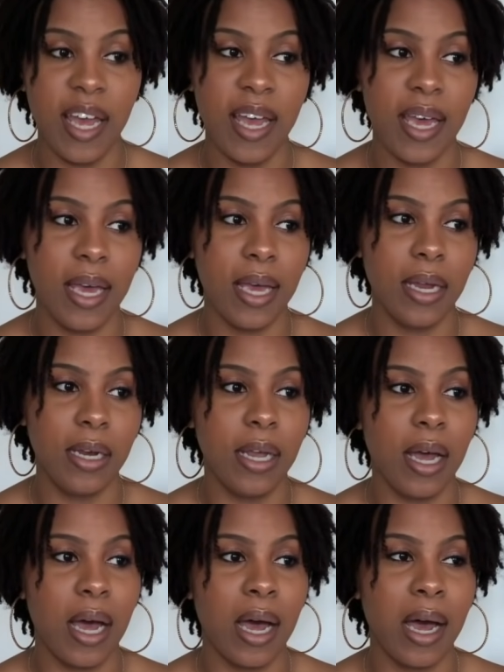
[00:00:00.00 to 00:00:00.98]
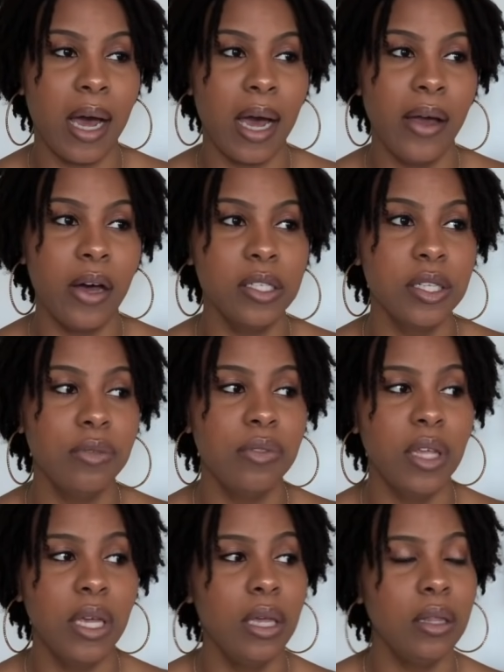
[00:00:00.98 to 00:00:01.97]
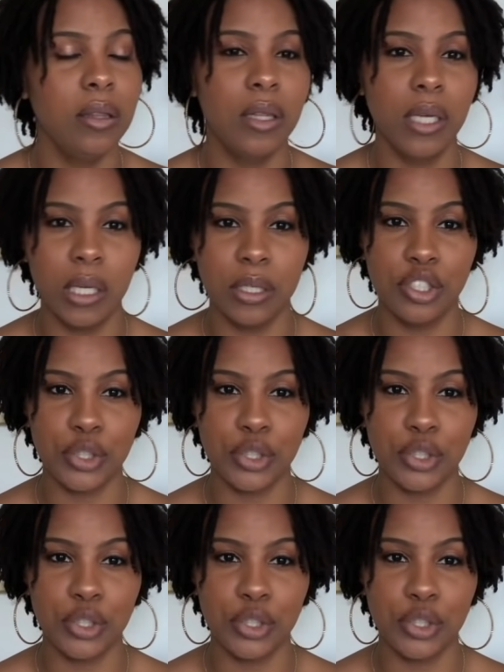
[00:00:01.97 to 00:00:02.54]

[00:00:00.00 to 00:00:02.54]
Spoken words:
And I also think the